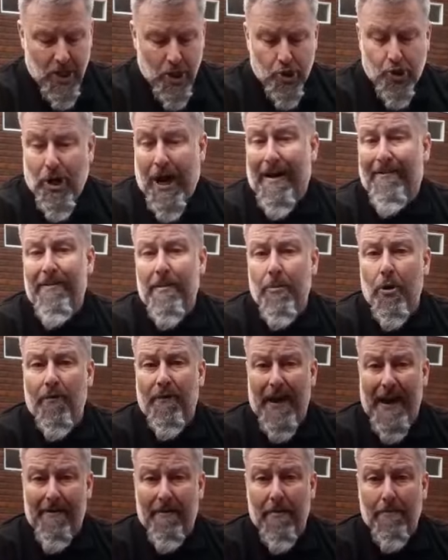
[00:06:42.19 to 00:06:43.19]
Try and remove
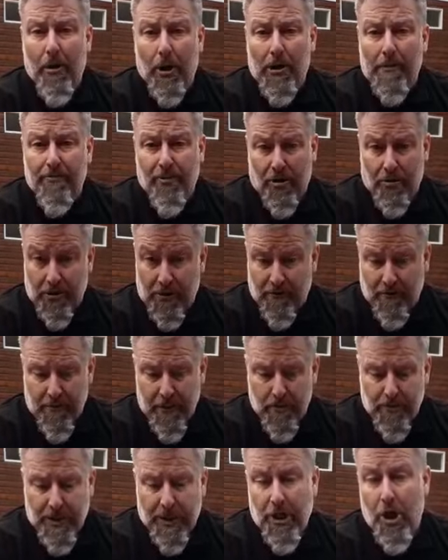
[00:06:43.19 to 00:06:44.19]
hair and body products from
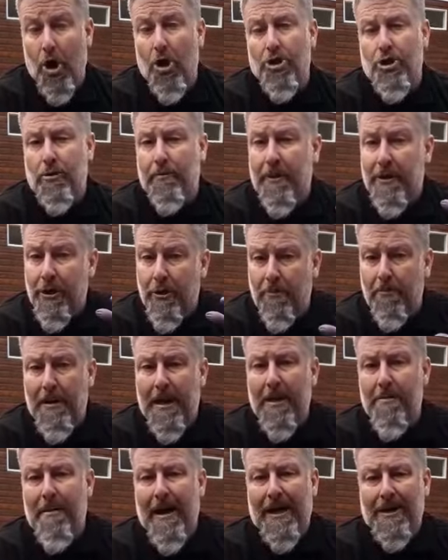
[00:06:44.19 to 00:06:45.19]
using your hot tub and you'll
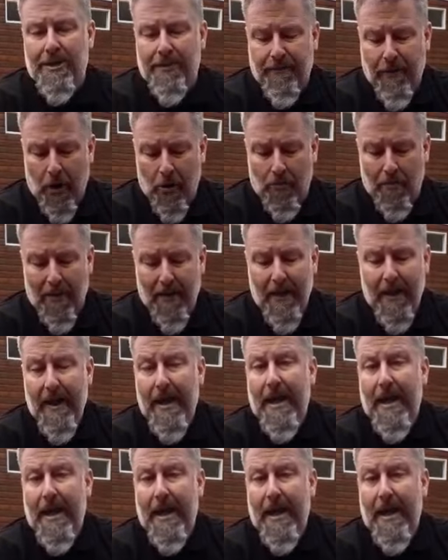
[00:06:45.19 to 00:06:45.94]
minimise foam.